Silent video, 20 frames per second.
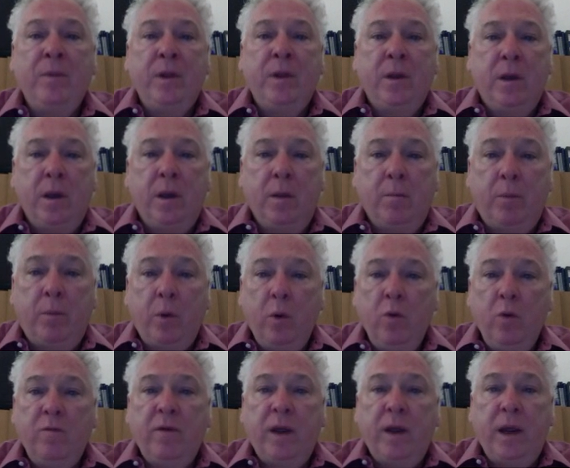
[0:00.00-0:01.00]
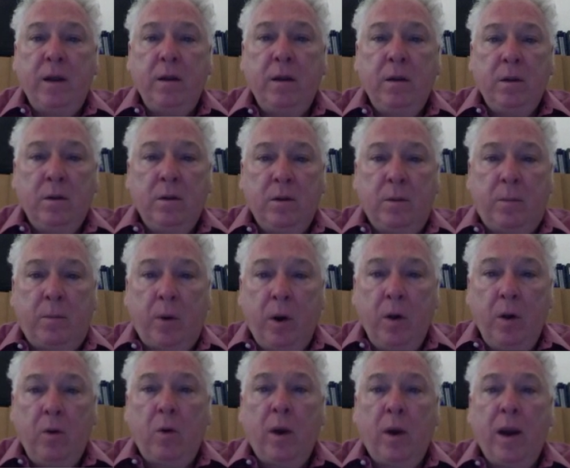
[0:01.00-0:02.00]
improving the
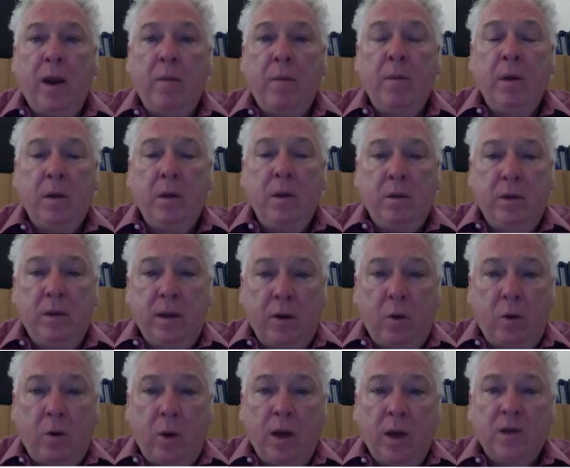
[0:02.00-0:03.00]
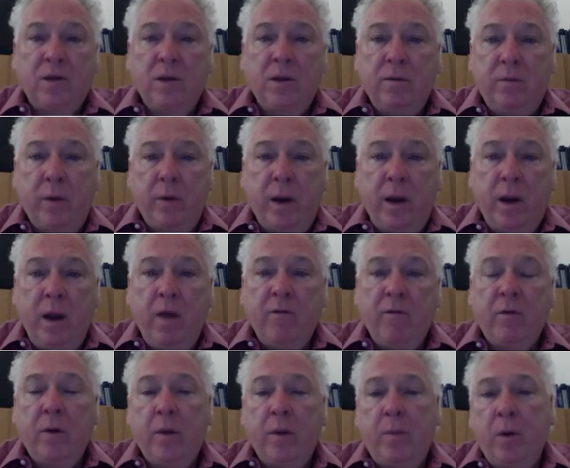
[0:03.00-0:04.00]
program, the aggressive
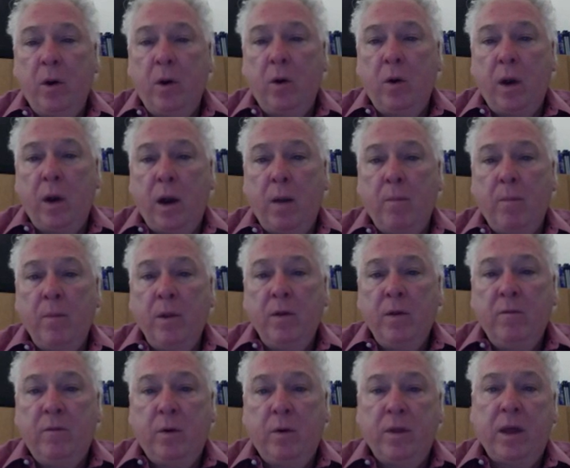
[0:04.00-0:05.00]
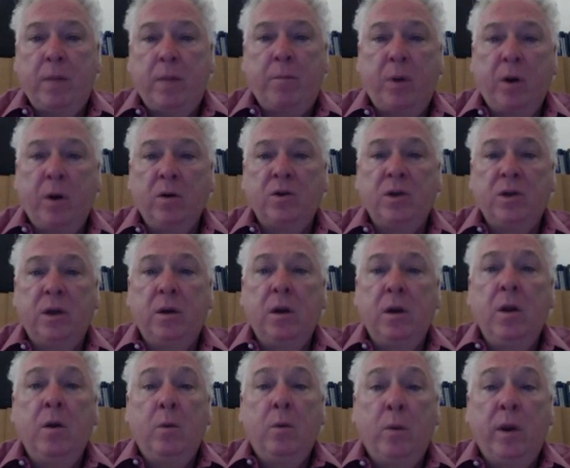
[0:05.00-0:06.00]
recovery program for that person
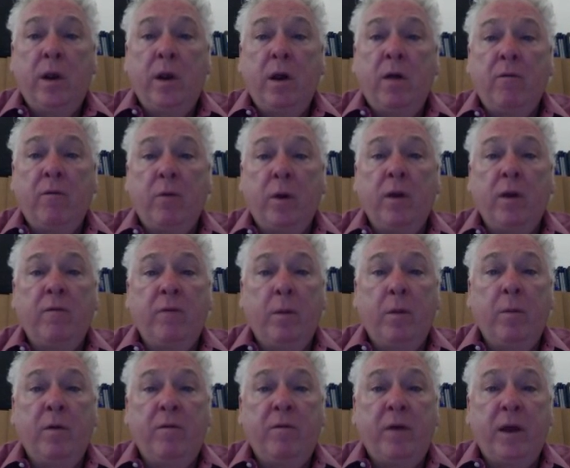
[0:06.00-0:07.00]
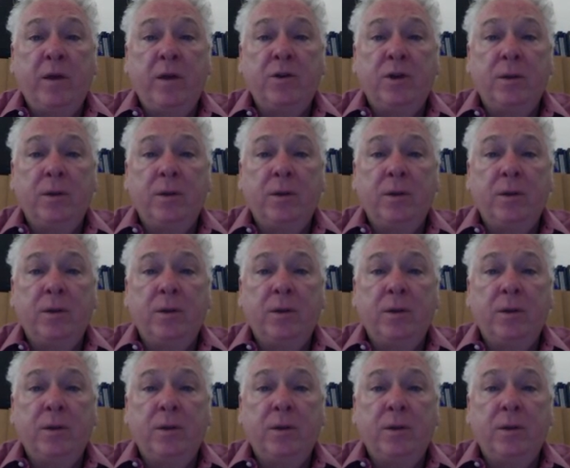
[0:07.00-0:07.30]
recovering from aphasia.